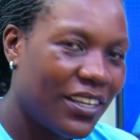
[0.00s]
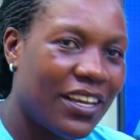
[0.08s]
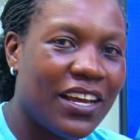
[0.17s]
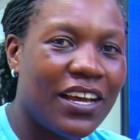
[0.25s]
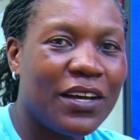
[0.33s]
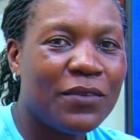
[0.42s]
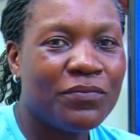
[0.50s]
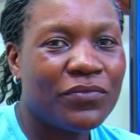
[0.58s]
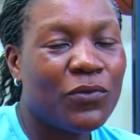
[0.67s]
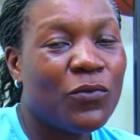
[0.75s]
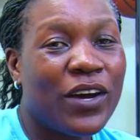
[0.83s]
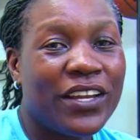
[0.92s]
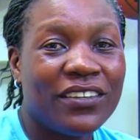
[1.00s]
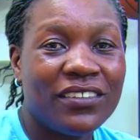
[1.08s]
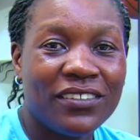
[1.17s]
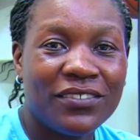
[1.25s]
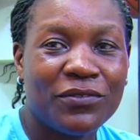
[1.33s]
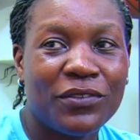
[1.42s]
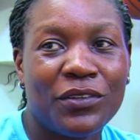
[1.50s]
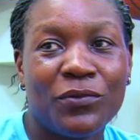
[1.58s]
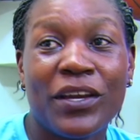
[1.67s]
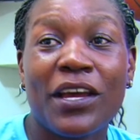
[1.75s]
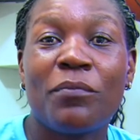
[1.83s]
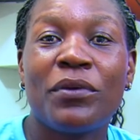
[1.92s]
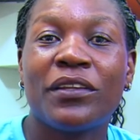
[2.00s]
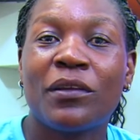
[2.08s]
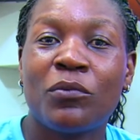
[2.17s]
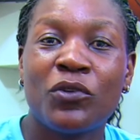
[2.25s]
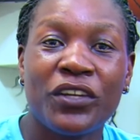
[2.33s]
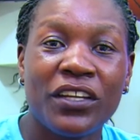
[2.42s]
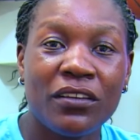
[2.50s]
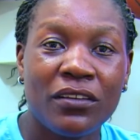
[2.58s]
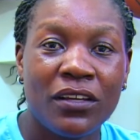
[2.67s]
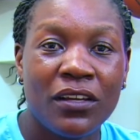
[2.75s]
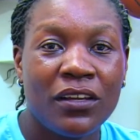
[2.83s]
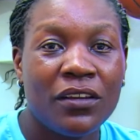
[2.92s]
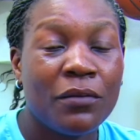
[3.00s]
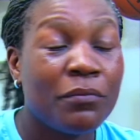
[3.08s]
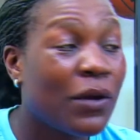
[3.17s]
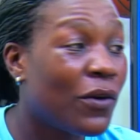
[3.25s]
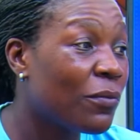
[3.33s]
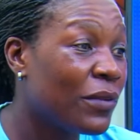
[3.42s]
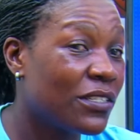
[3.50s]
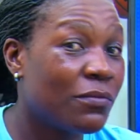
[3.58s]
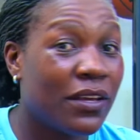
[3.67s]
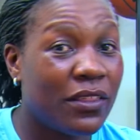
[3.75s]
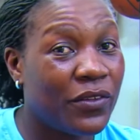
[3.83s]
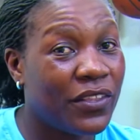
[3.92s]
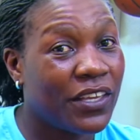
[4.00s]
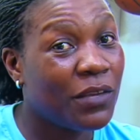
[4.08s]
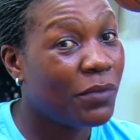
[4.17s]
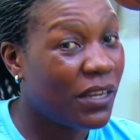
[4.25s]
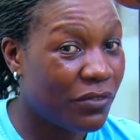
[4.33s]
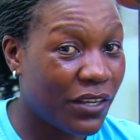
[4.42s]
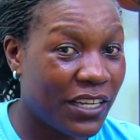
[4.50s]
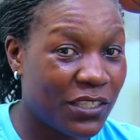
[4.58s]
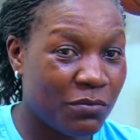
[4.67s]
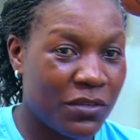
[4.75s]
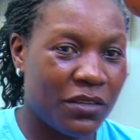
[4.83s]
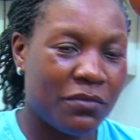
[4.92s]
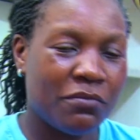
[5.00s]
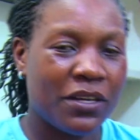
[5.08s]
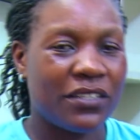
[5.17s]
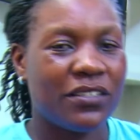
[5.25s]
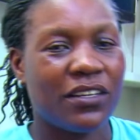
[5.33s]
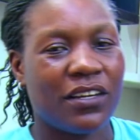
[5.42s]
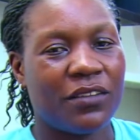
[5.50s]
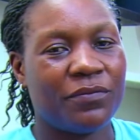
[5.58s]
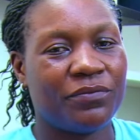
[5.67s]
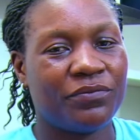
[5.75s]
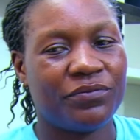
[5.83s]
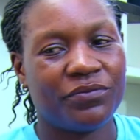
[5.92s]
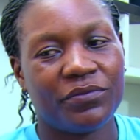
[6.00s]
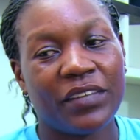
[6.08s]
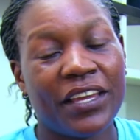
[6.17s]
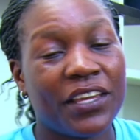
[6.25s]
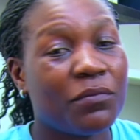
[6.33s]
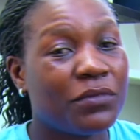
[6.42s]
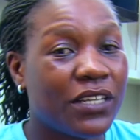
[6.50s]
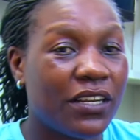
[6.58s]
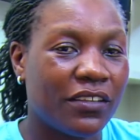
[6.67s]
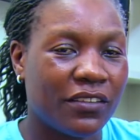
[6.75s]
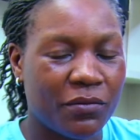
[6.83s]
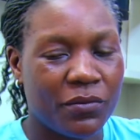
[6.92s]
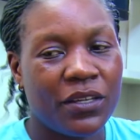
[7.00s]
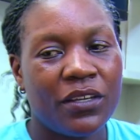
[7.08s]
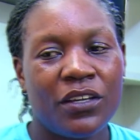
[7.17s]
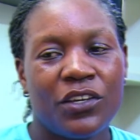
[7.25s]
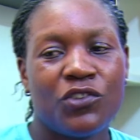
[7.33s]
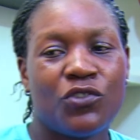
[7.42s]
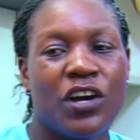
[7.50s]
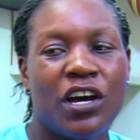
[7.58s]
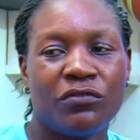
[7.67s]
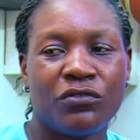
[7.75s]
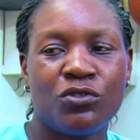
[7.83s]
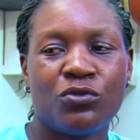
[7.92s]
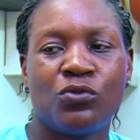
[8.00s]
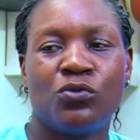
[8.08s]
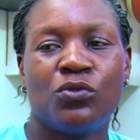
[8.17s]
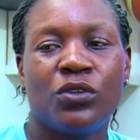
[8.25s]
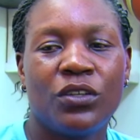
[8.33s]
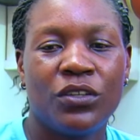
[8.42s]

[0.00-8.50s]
One, when you wake up in the morning, my workmates, by the way, they keep laughing at me, but I keep telling them, you have to,